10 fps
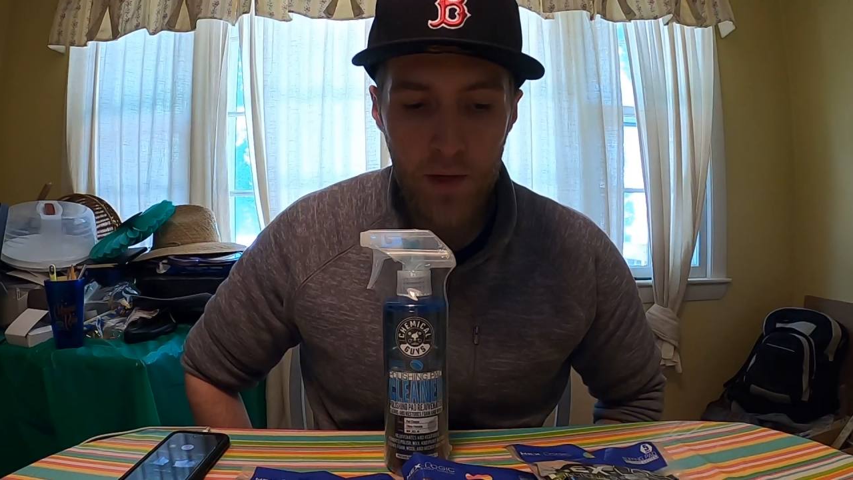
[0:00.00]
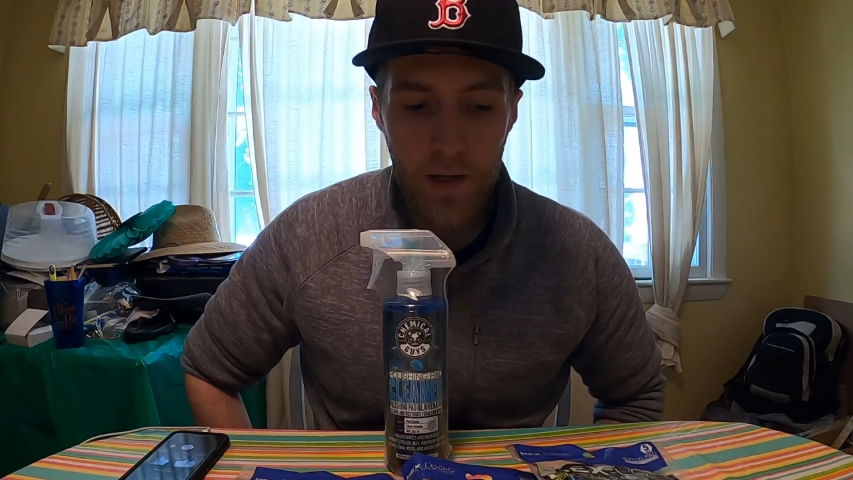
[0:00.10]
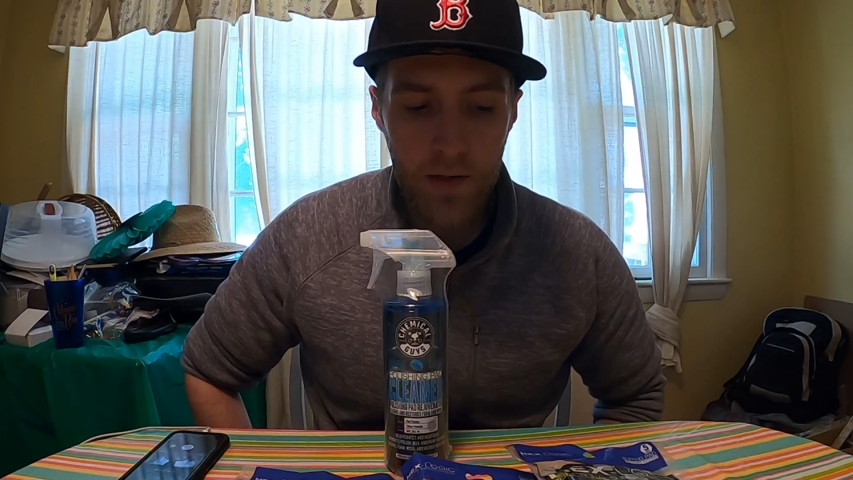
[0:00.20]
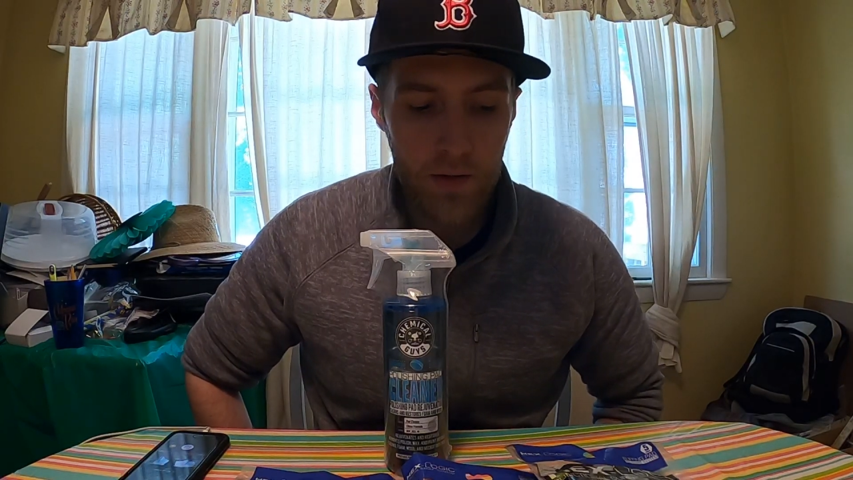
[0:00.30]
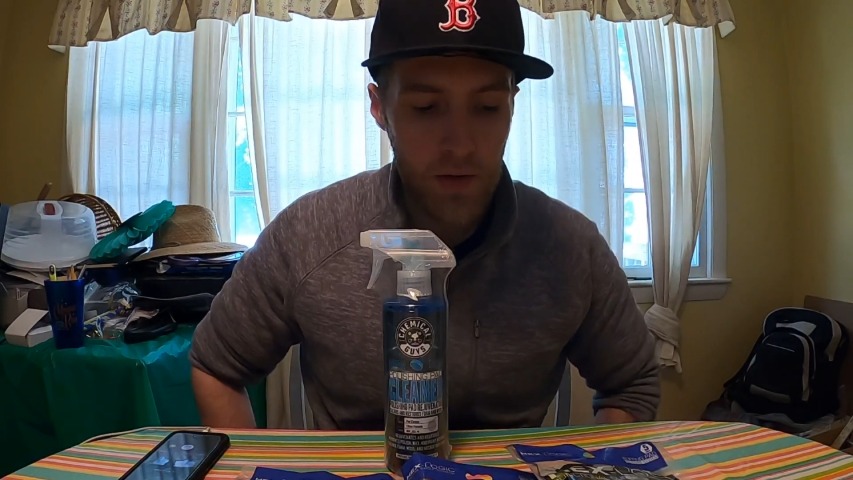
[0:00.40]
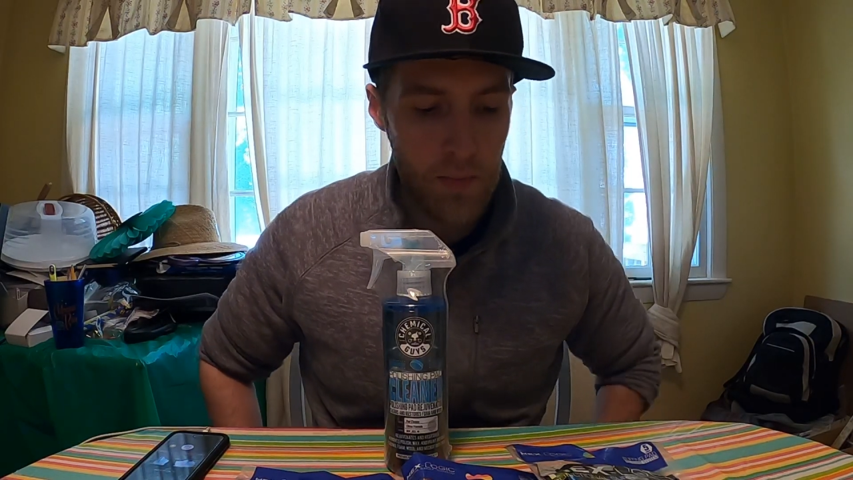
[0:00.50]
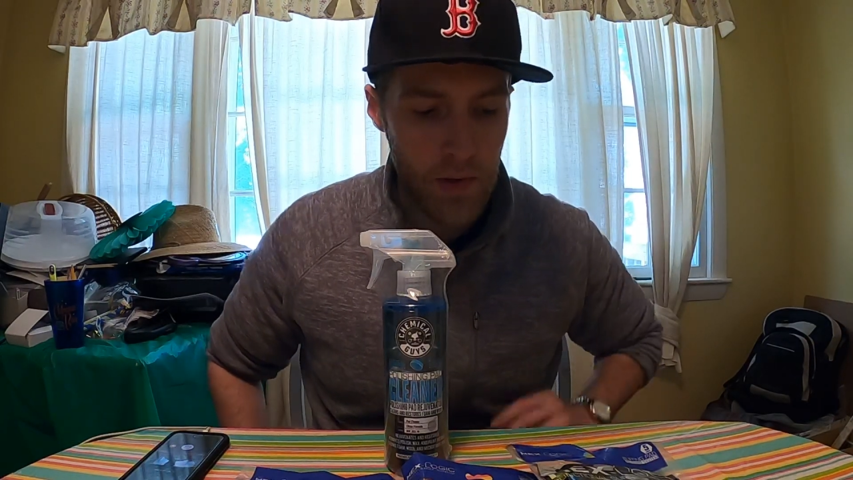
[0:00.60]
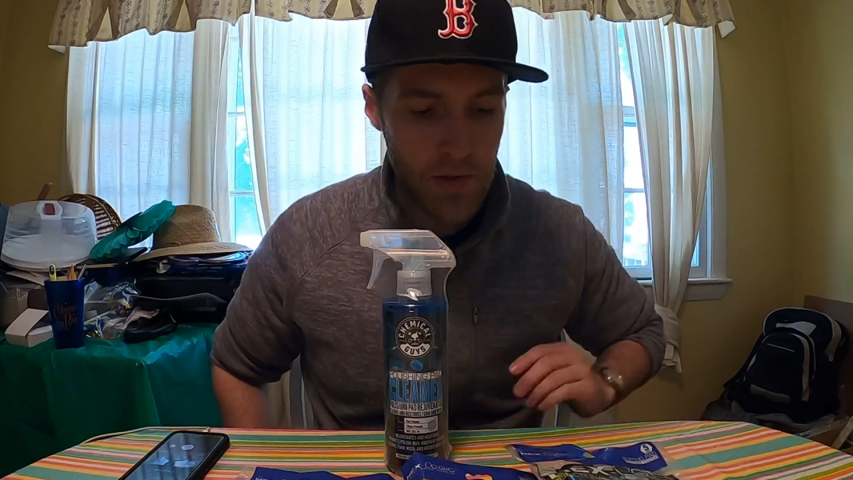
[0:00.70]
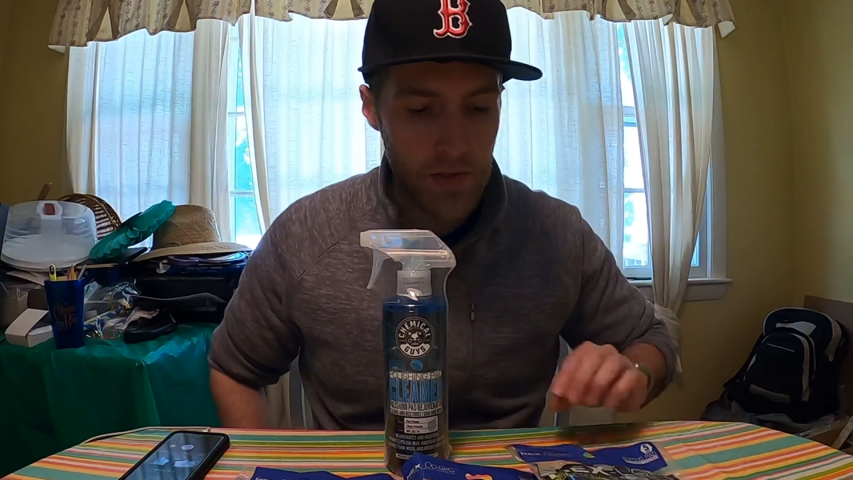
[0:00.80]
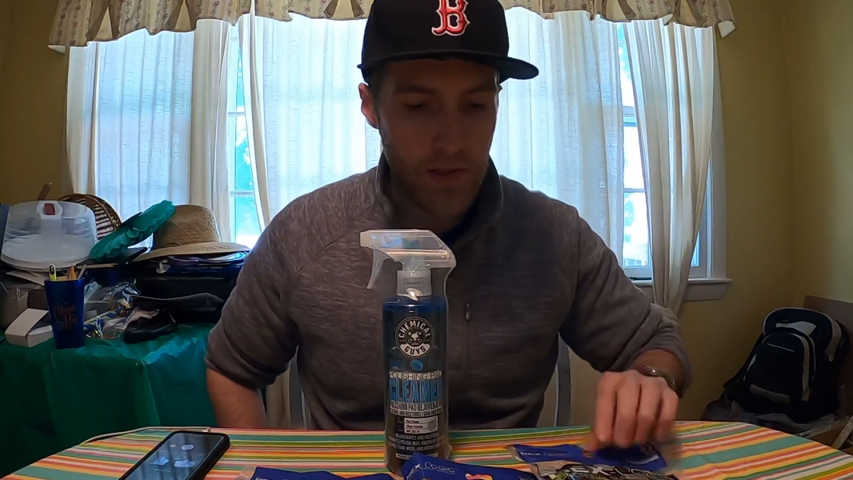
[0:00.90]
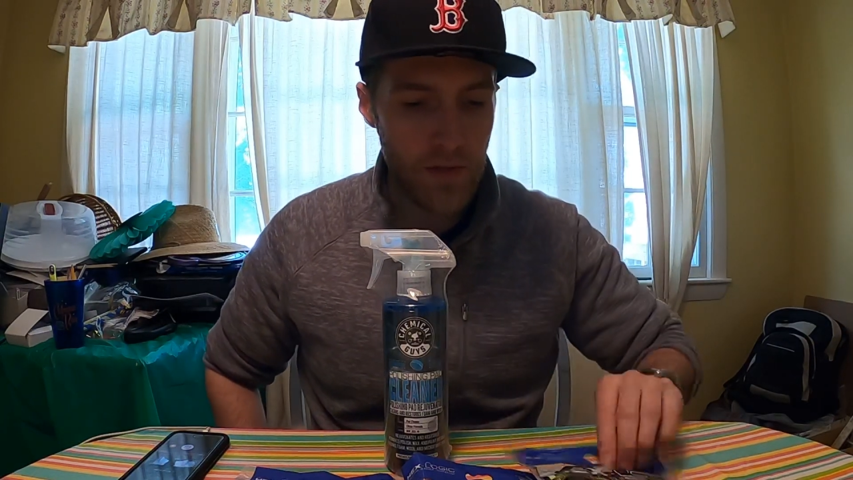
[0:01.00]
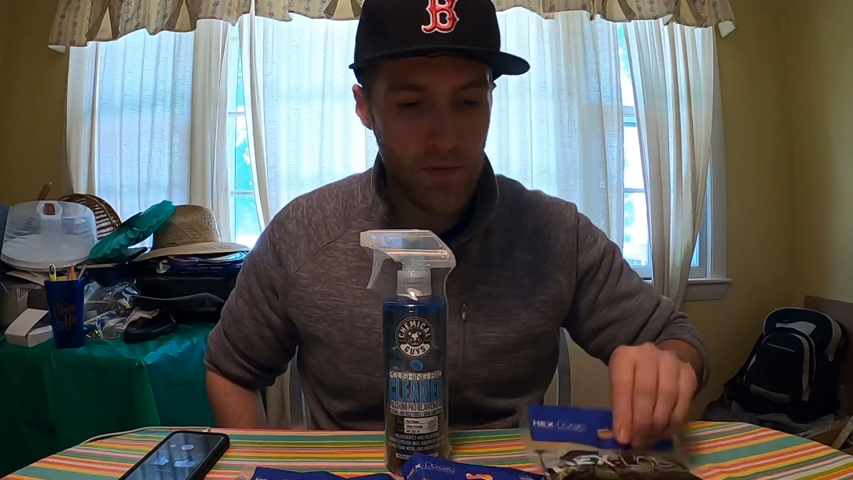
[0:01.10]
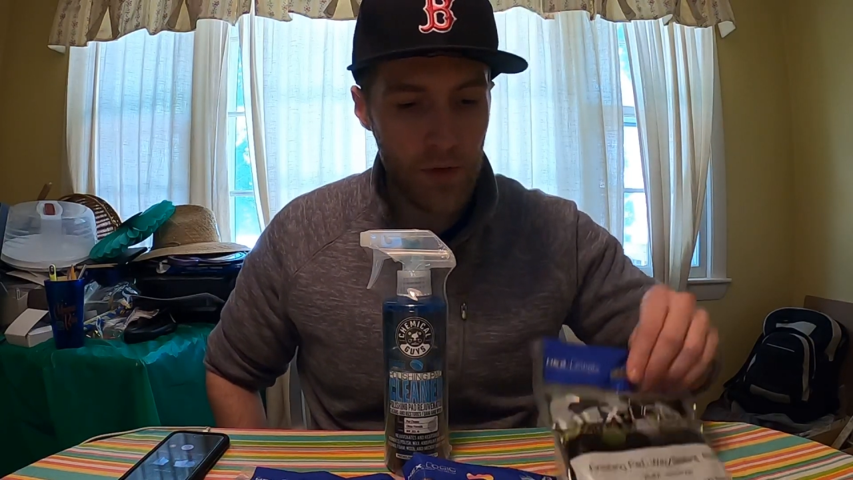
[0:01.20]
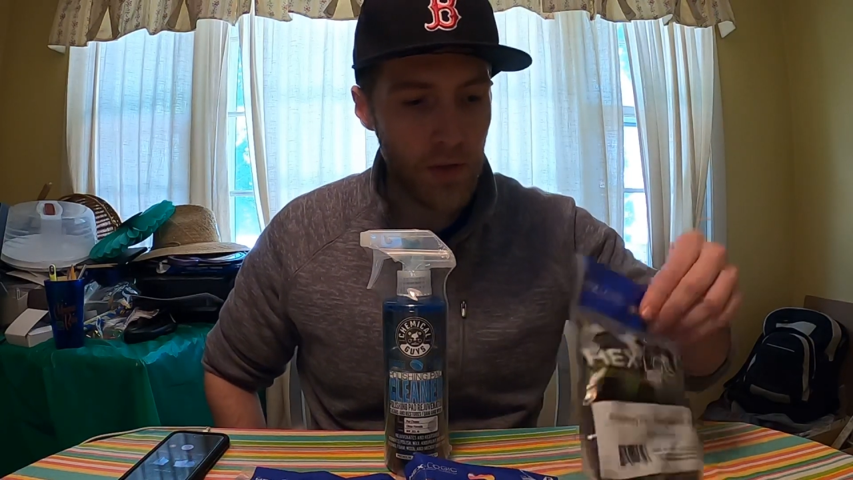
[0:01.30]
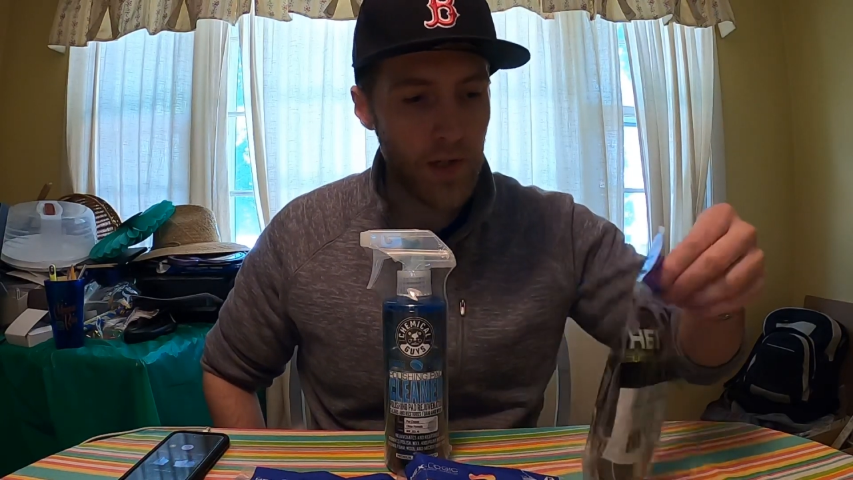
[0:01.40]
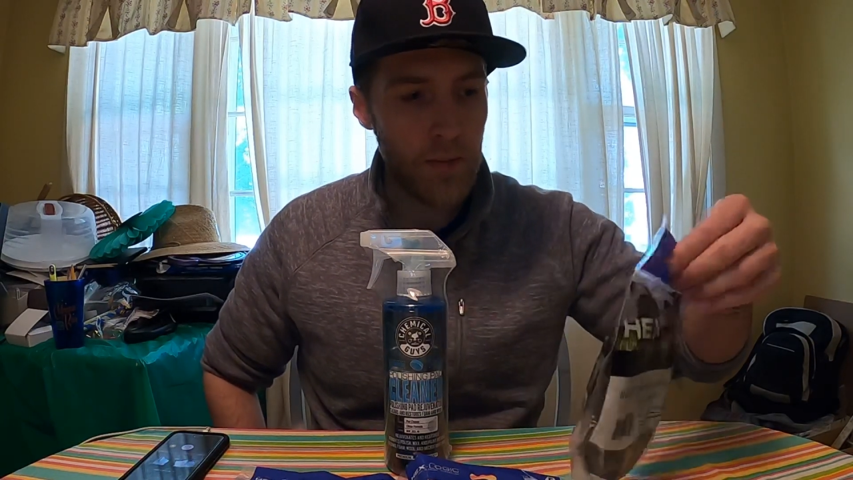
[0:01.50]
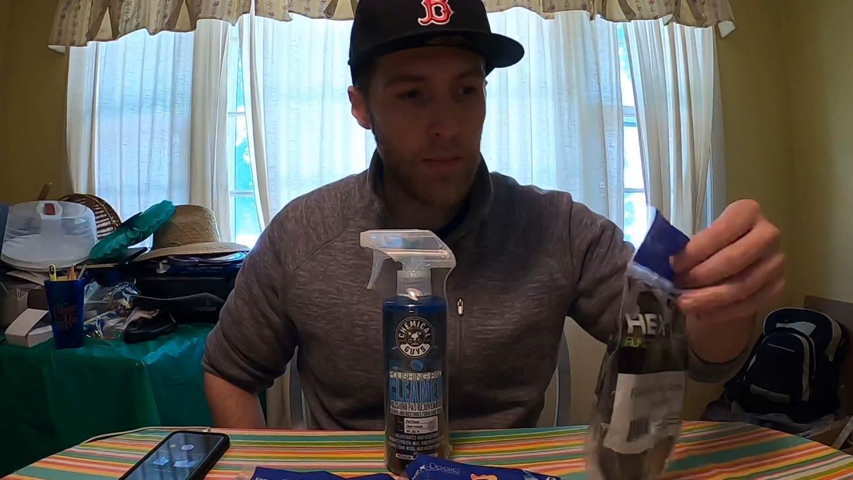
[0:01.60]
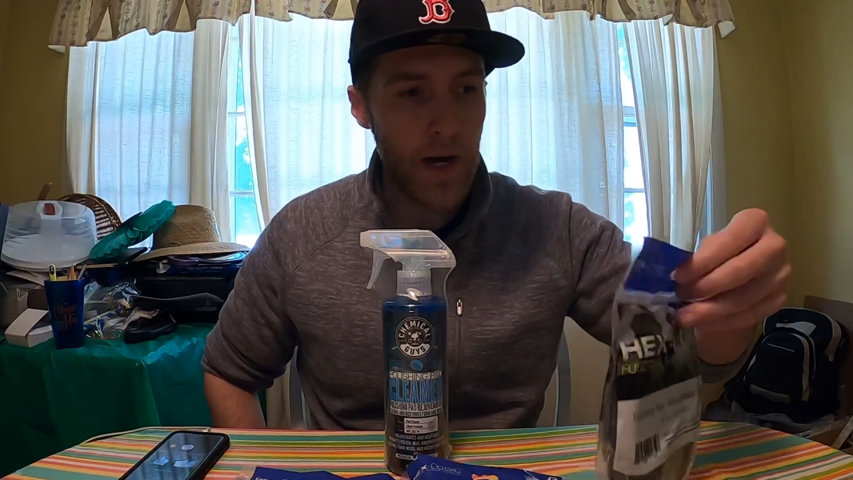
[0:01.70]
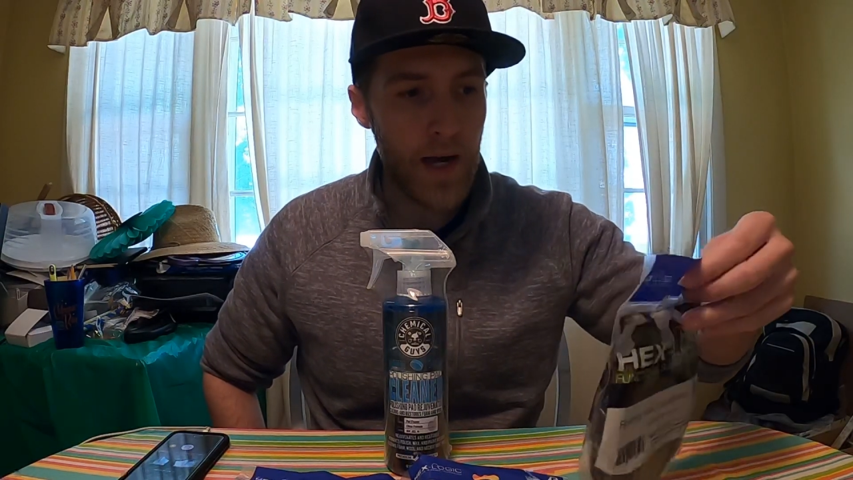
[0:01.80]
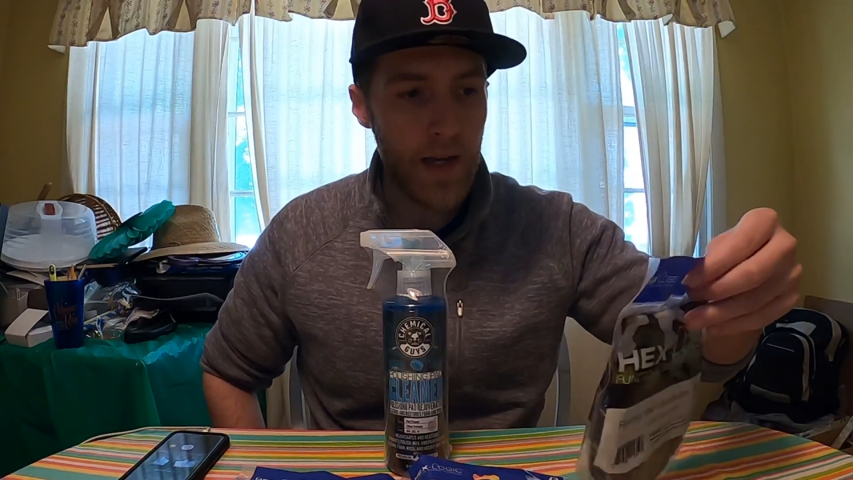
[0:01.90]
uh, you know, your purchases if you're looking to
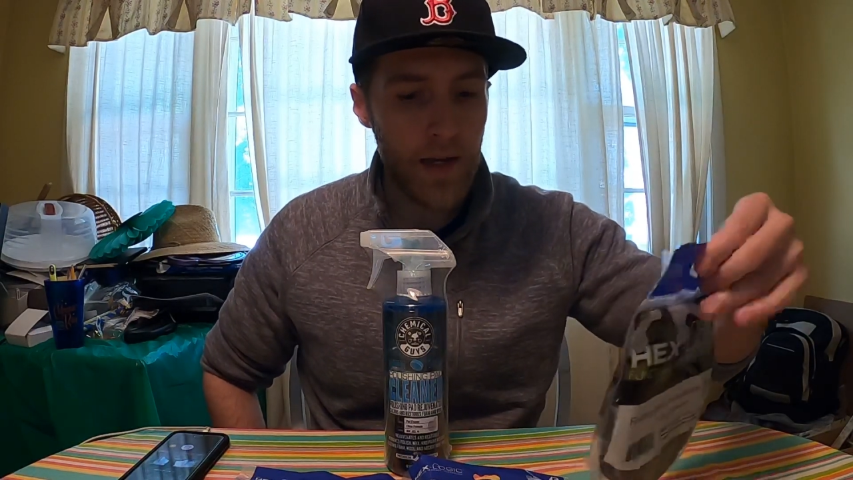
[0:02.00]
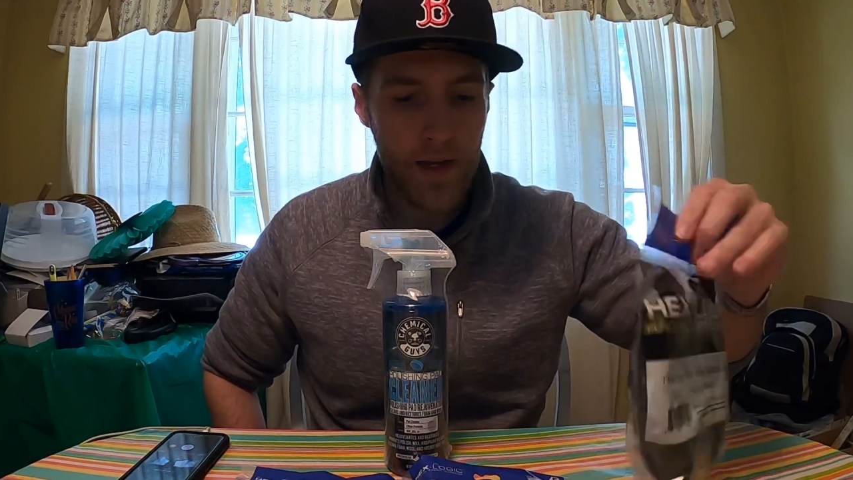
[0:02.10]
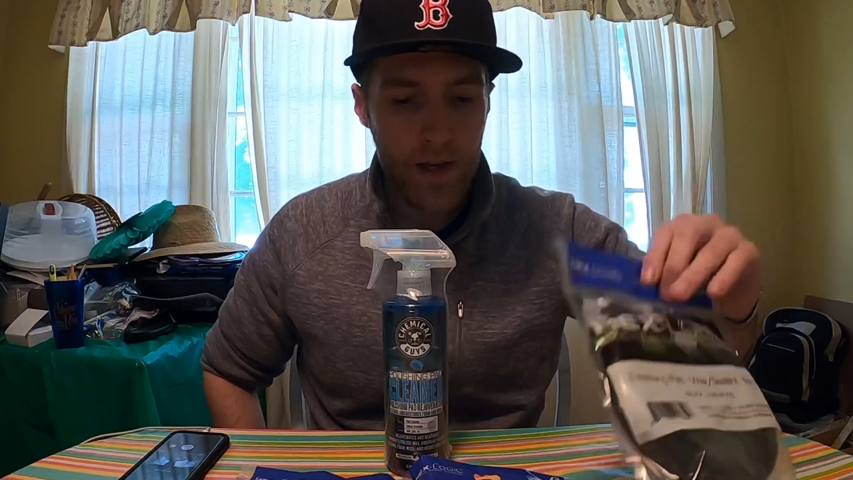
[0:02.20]
buy